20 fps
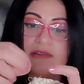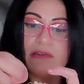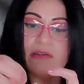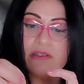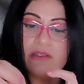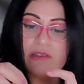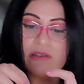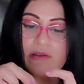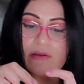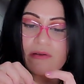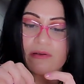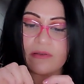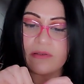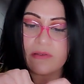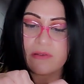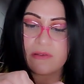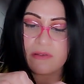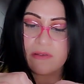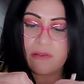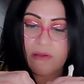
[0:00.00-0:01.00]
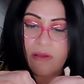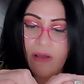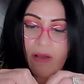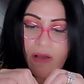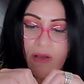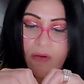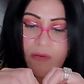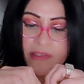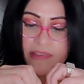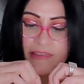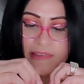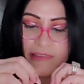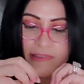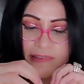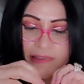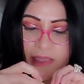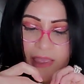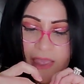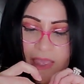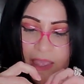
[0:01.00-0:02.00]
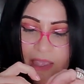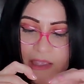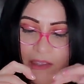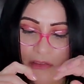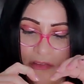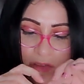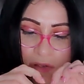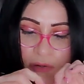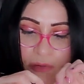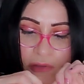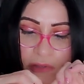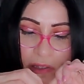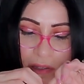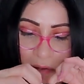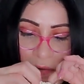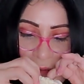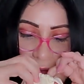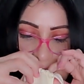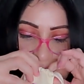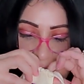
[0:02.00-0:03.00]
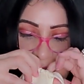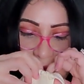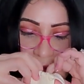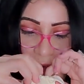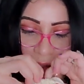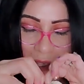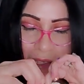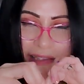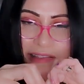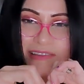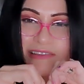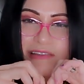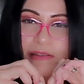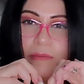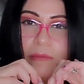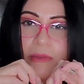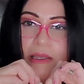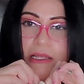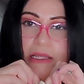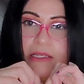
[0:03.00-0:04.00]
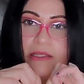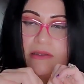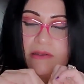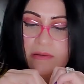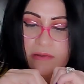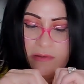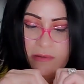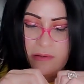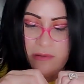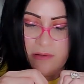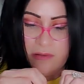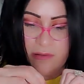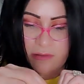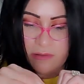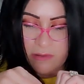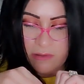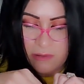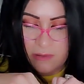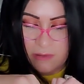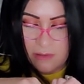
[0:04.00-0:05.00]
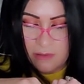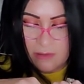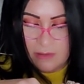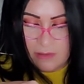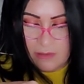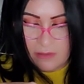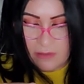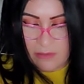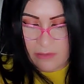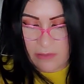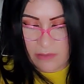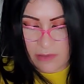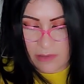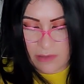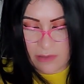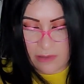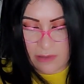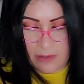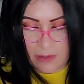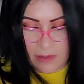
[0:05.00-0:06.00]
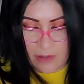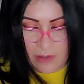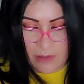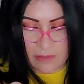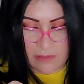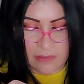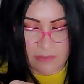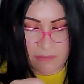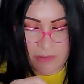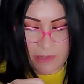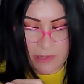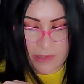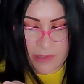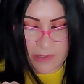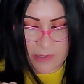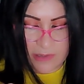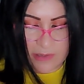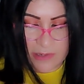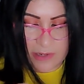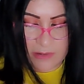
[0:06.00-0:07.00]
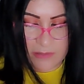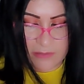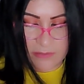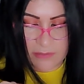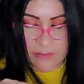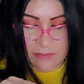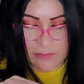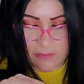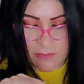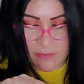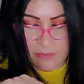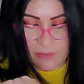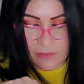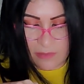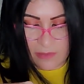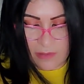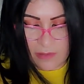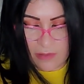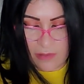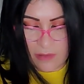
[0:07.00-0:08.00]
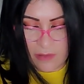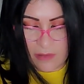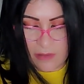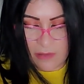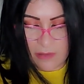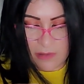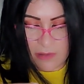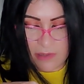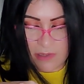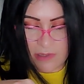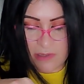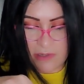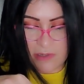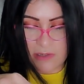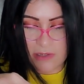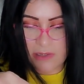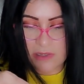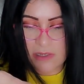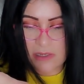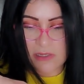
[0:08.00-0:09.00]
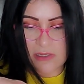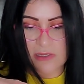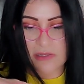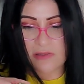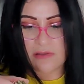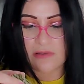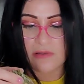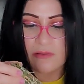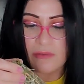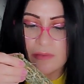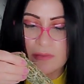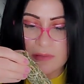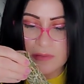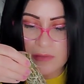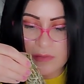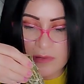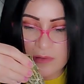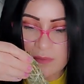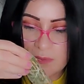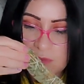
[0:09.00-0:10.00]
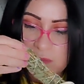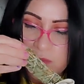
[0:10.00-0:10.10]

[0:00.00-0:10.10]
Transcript: in here. Oh, it's sage. Hold on. I can smell it. Hold on. Ah, I can get it out. It is. Oh.